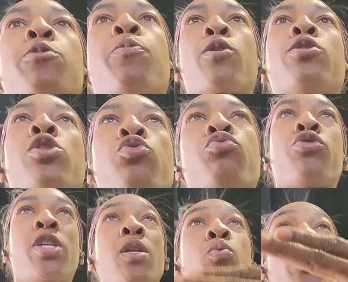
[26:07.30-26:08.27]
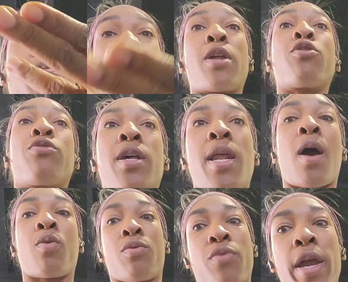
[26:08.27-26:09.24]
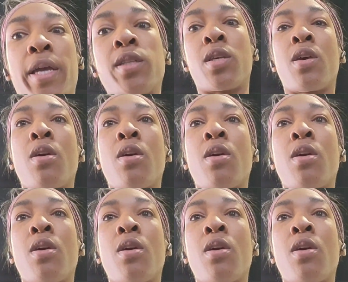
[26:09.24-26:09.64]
person's routine was better than how it ranked.